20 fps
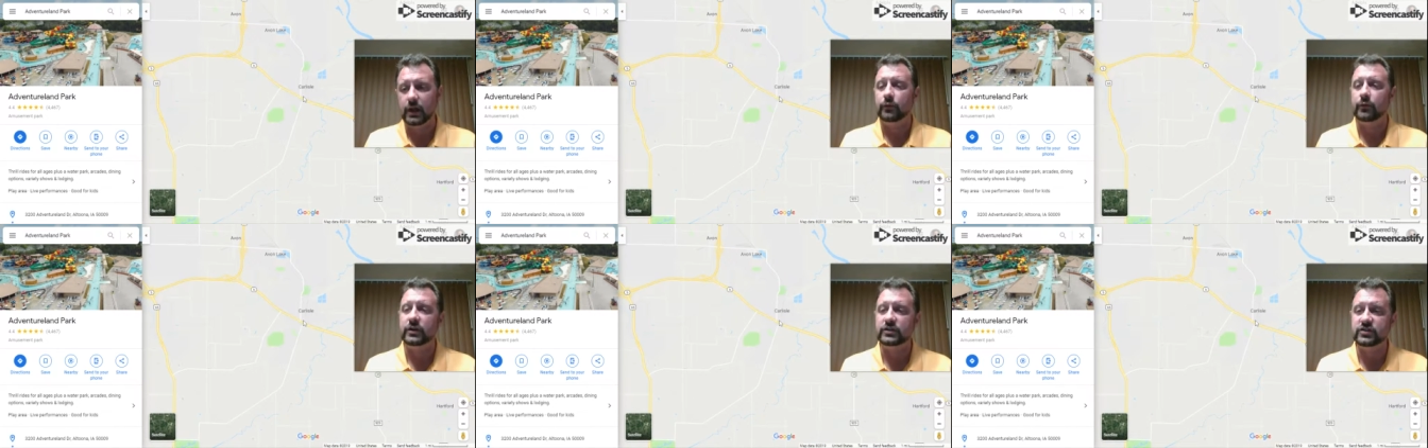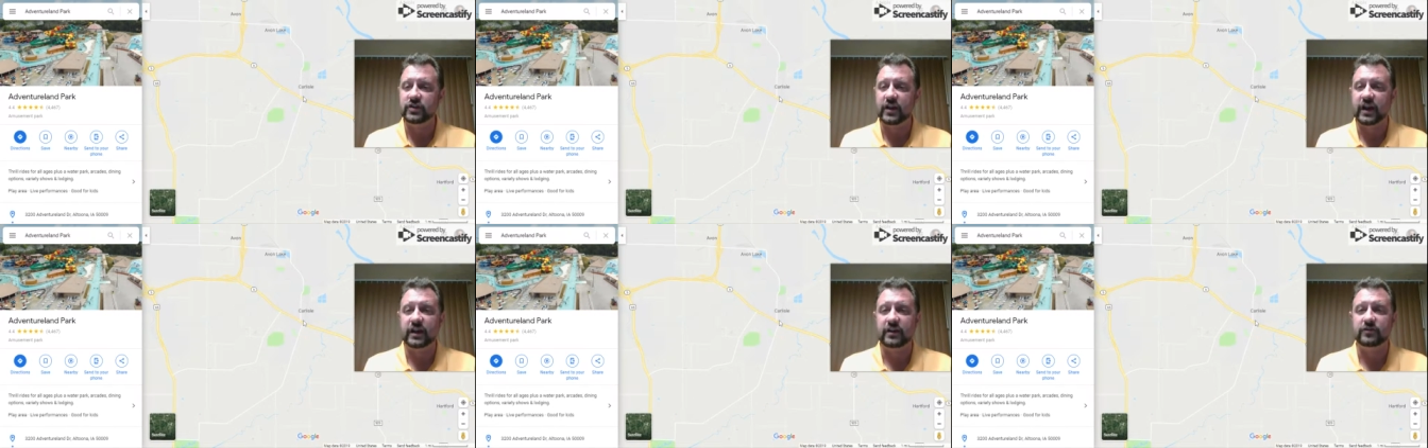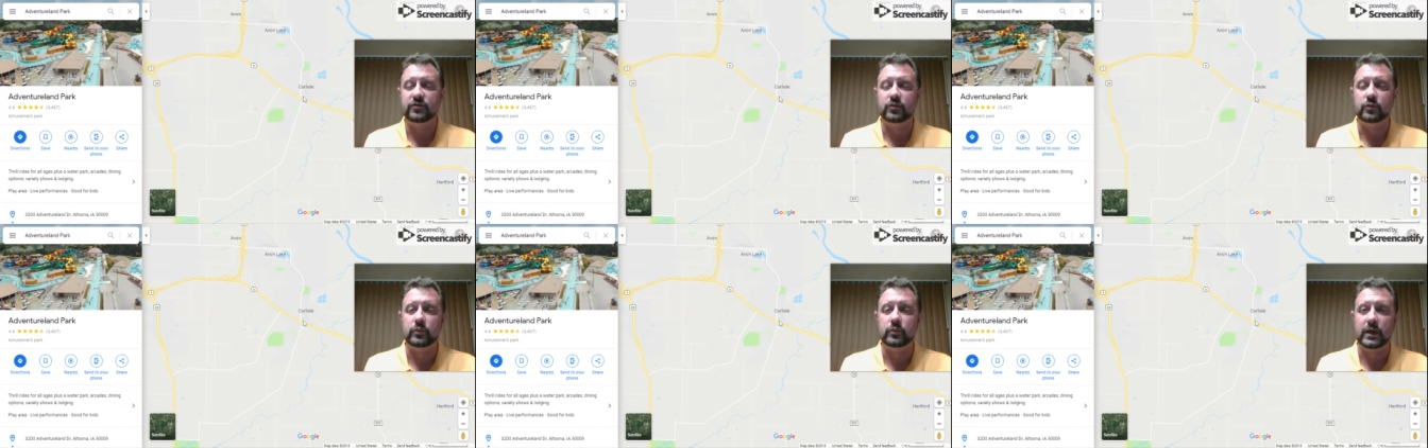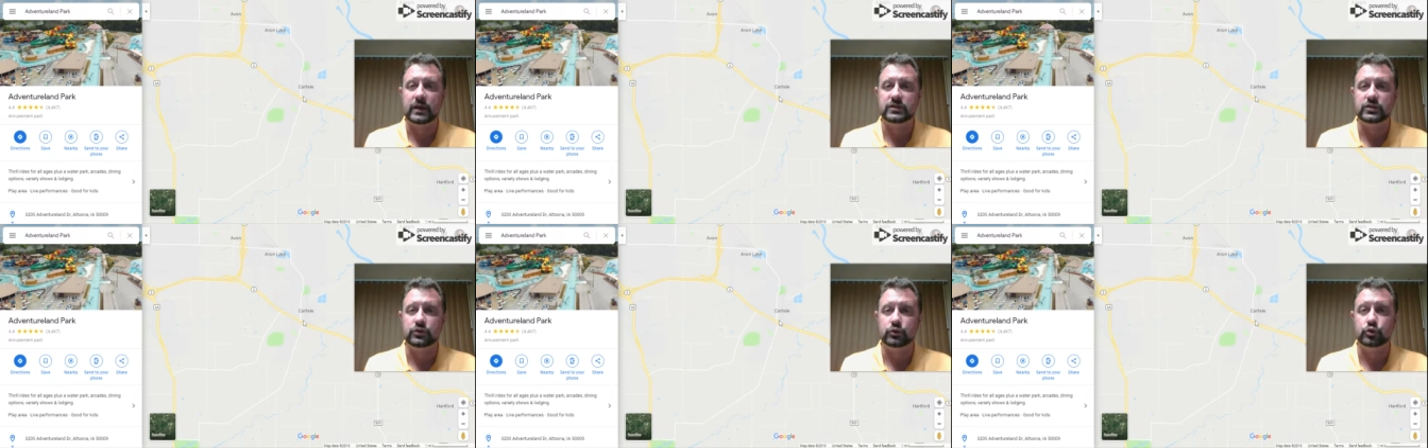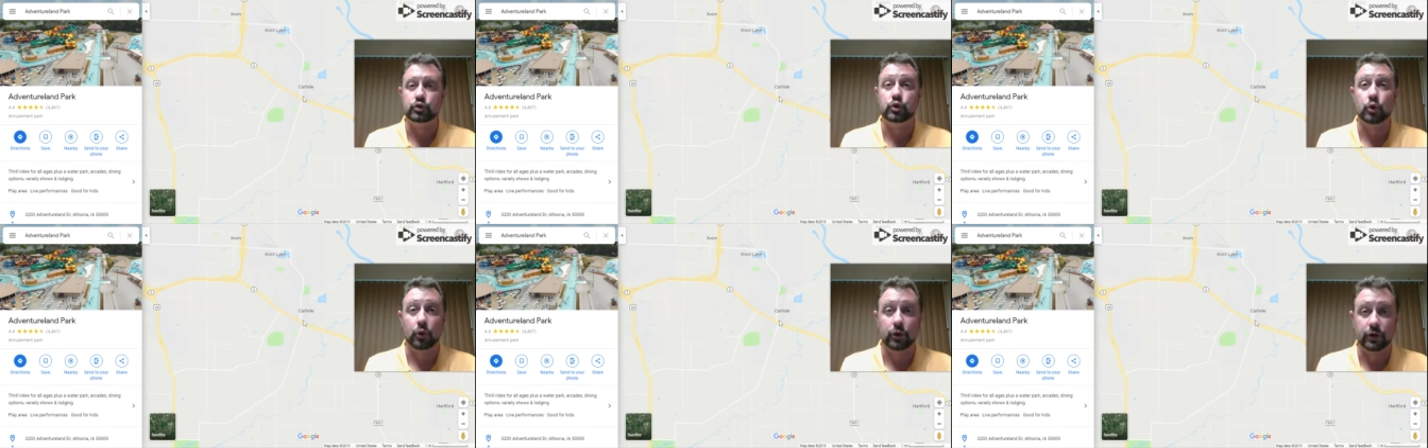raise your hand if you've been to
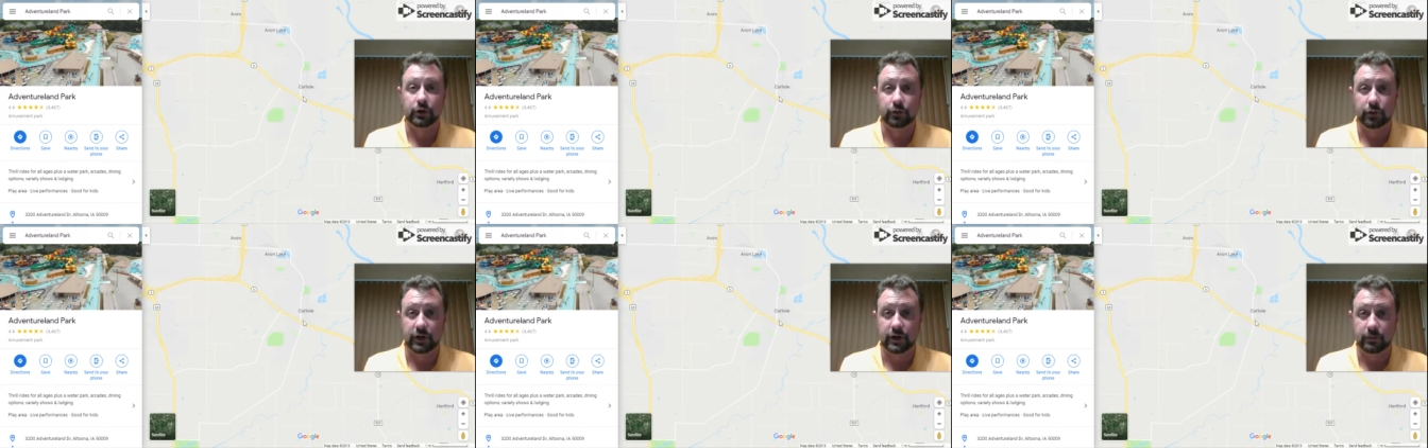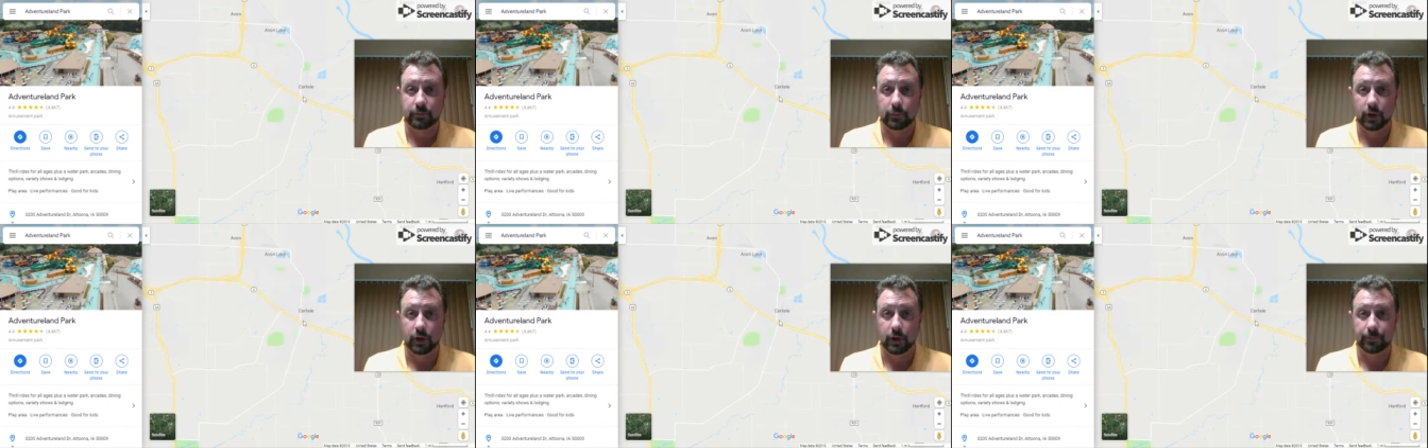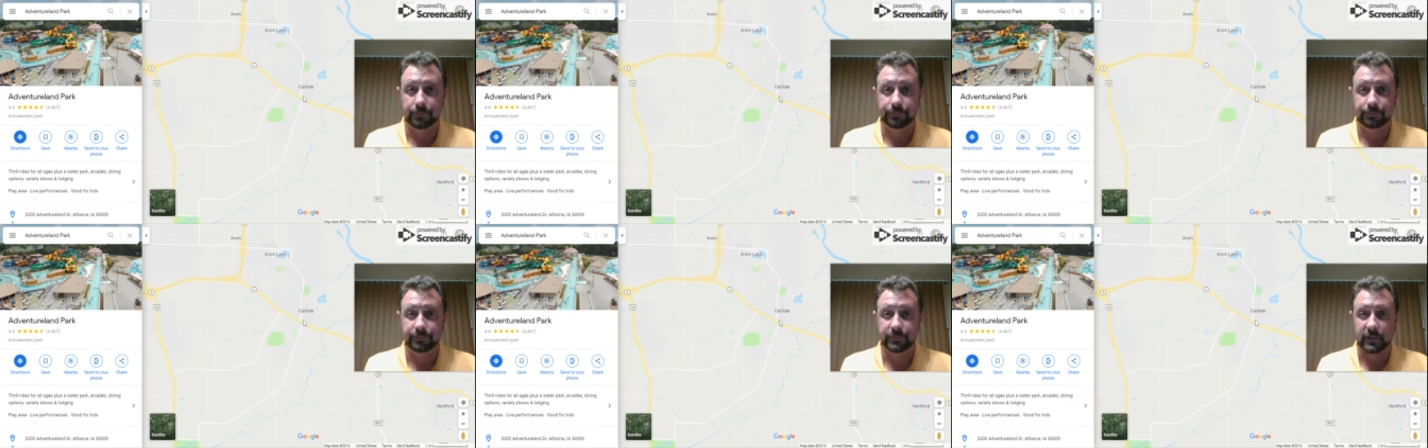Jordan Creek Mall.